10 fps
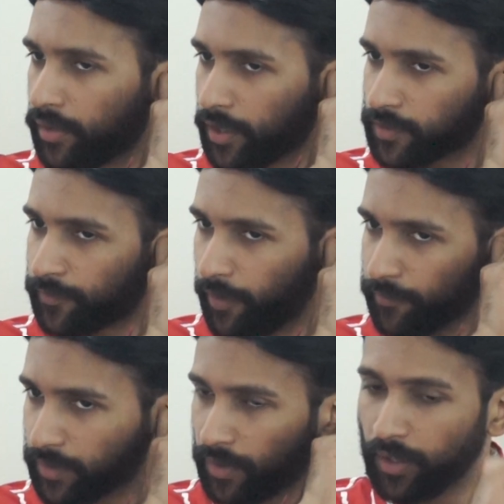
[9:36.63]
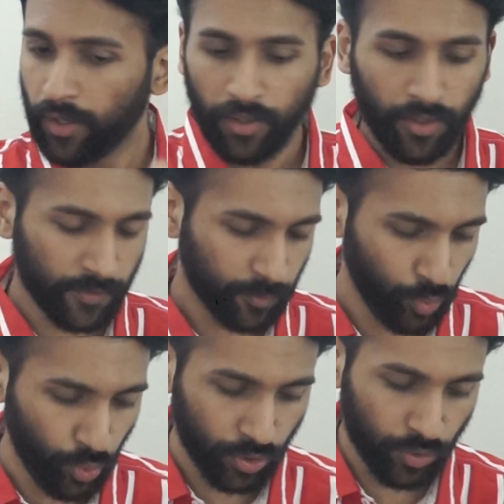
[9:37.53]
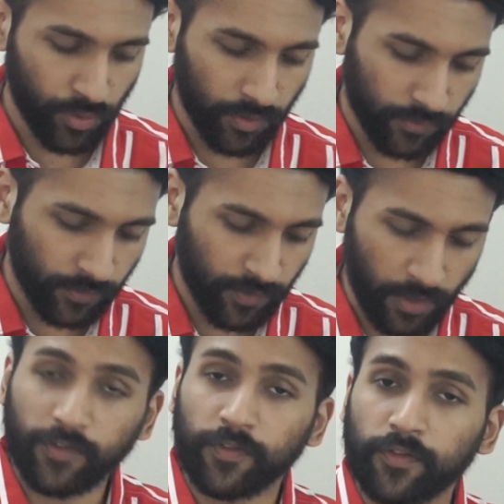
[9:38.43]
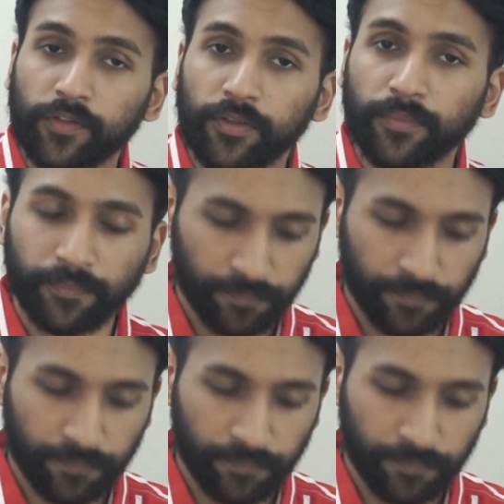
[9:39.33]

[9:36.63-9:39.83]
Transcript: That's the fifth. Let's move on to the sixth.